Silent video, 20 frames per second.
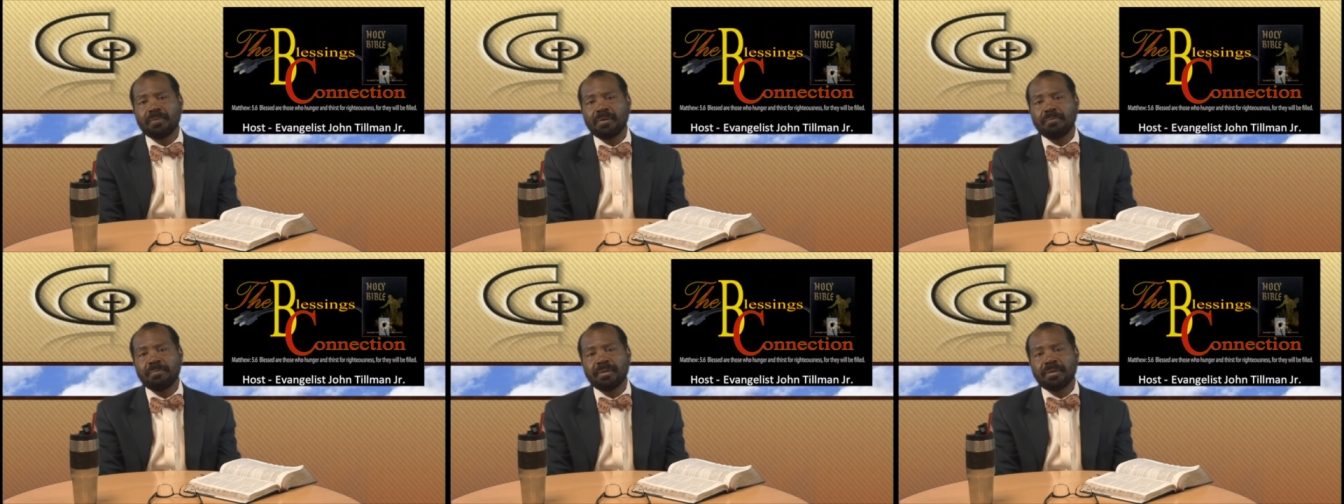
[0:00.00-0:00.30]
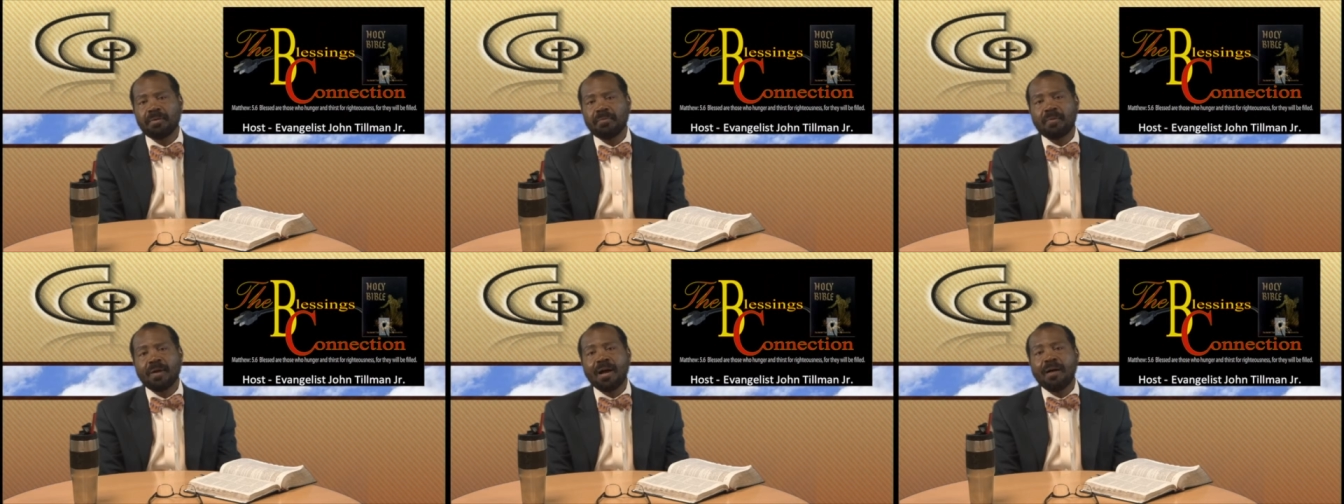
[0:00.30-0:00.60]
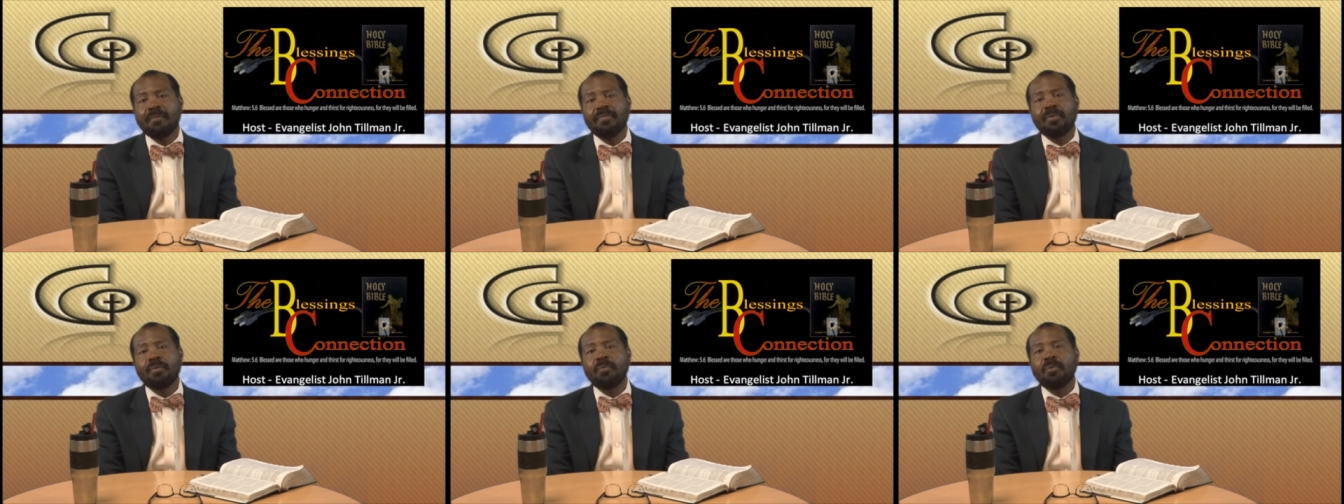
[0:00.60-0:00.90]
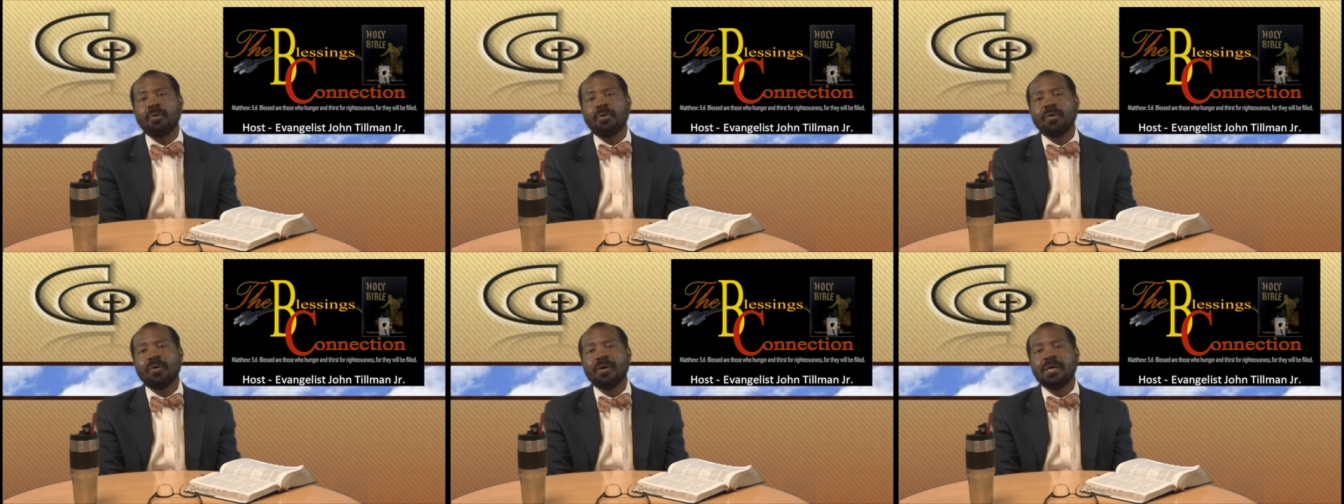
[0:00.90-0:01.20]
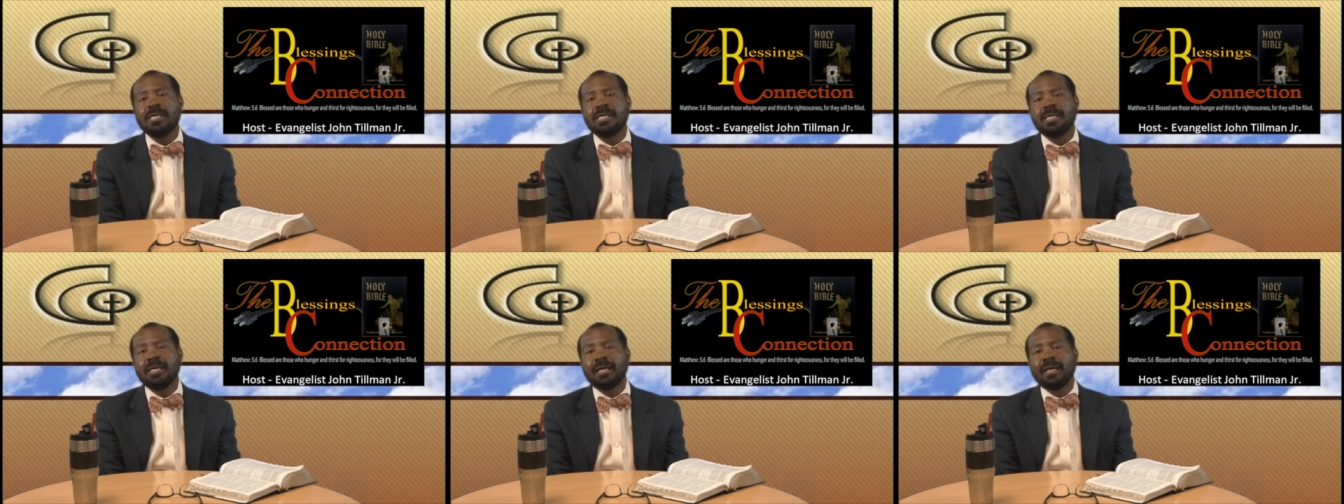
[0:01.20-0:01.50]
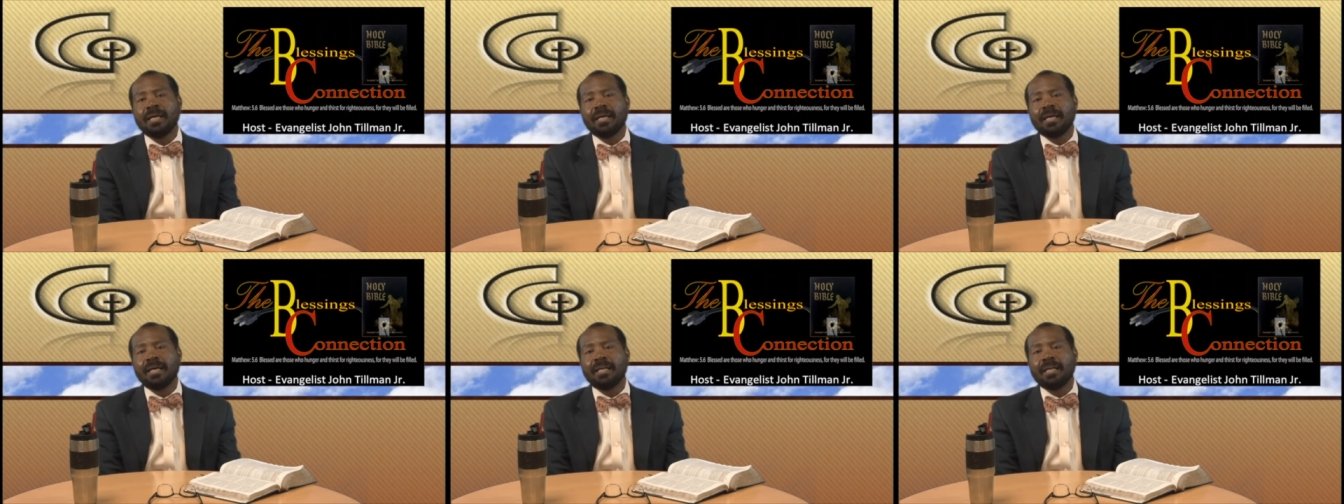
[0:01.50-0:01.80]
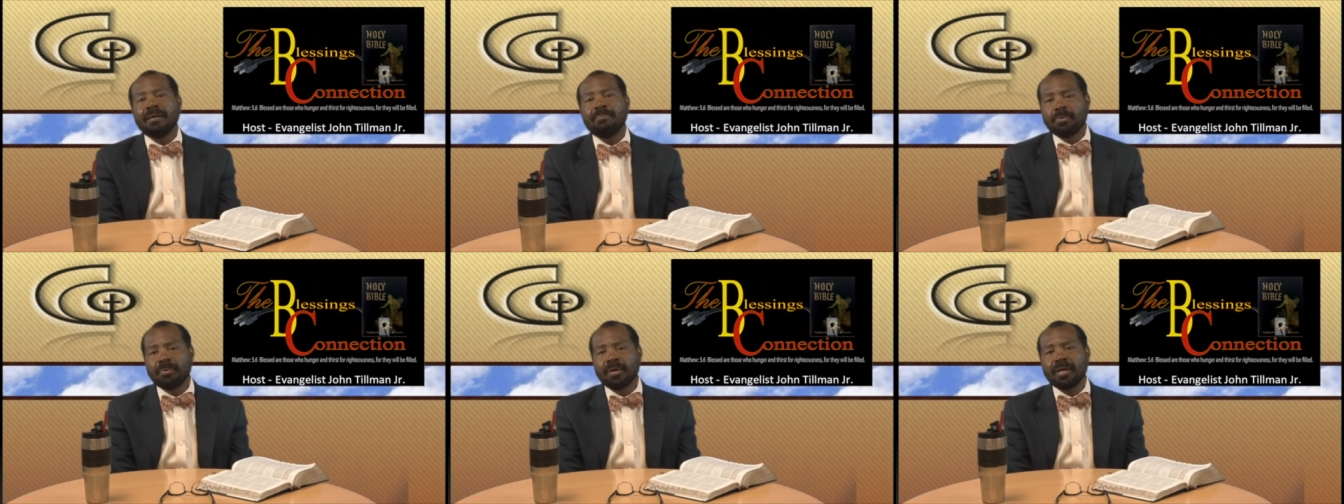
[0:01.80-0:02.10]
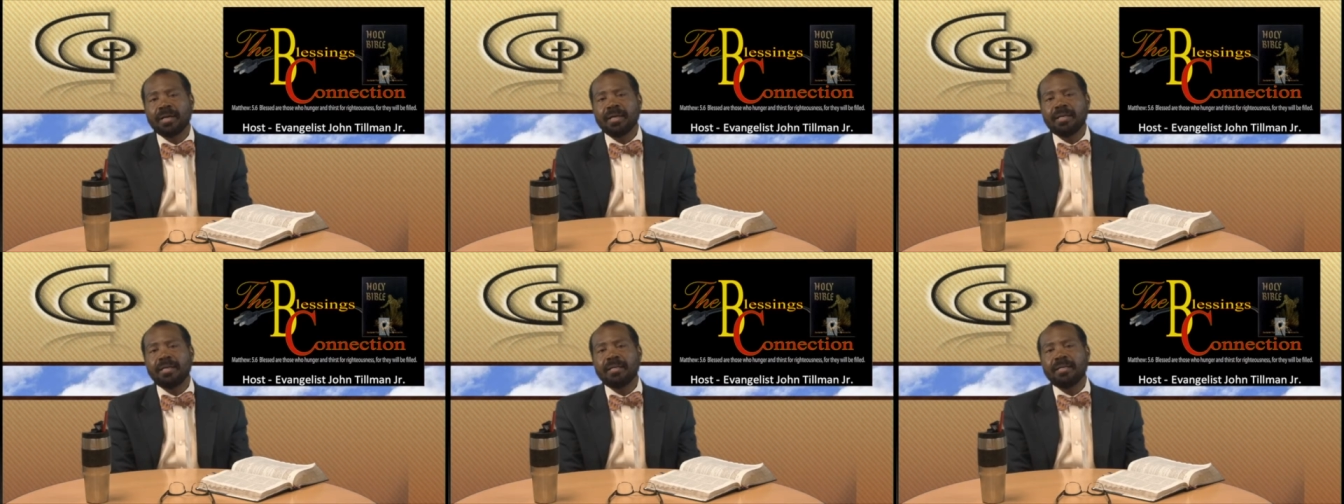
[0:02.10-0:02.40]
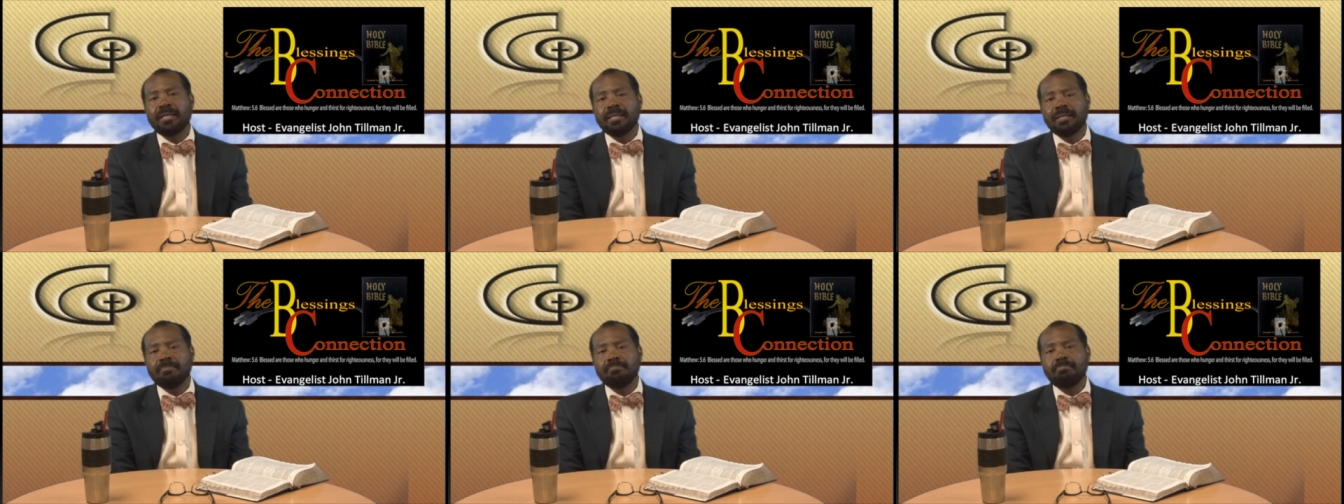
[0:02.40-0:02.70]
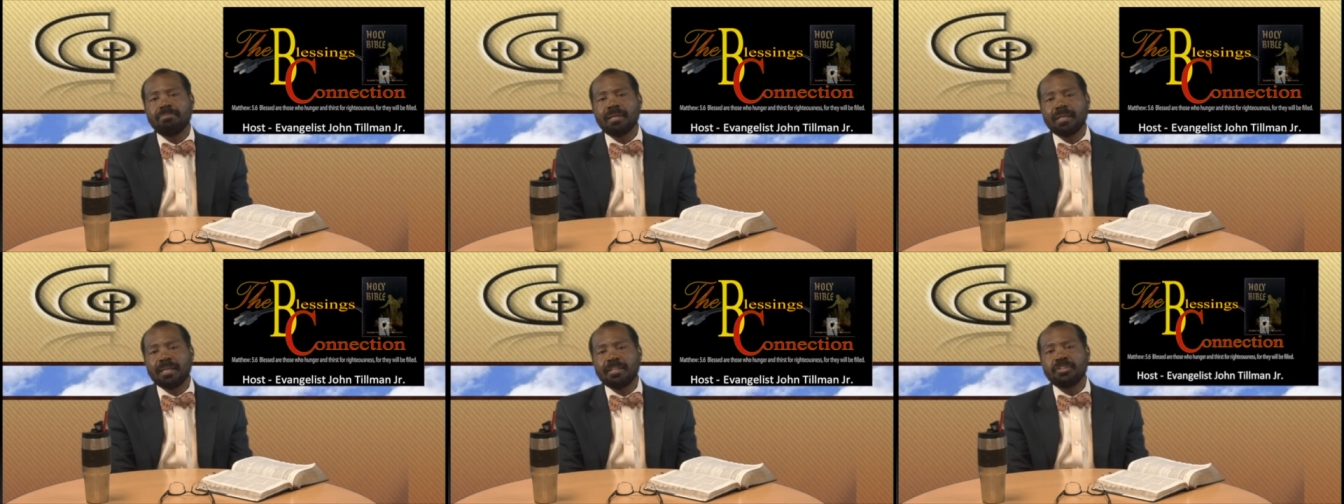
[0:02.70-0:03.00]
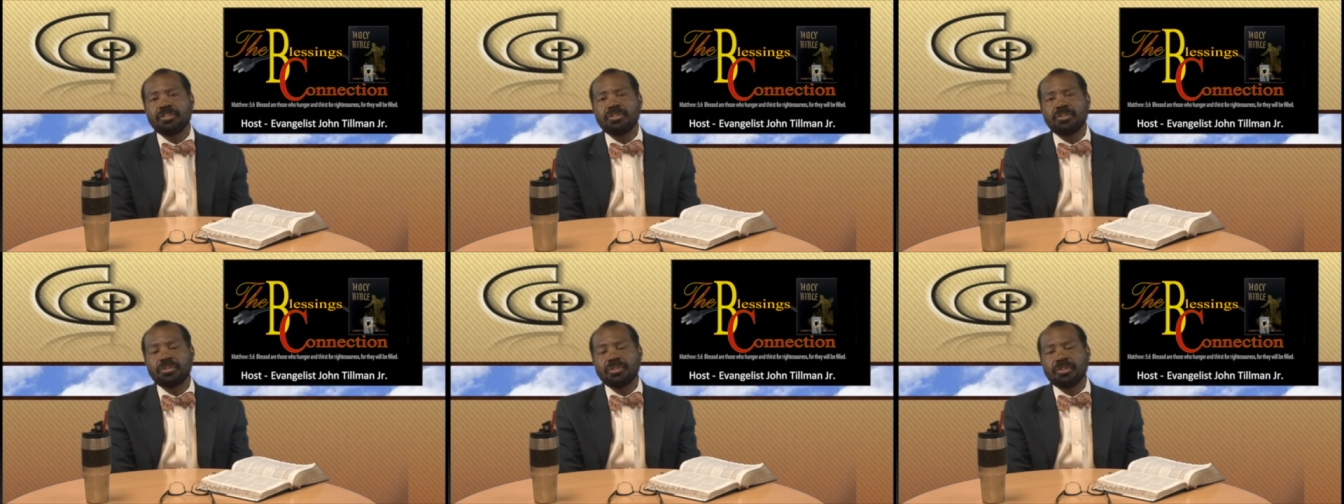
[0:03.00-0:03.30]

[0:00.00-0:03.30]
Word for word: women around the world. And I pray it blessed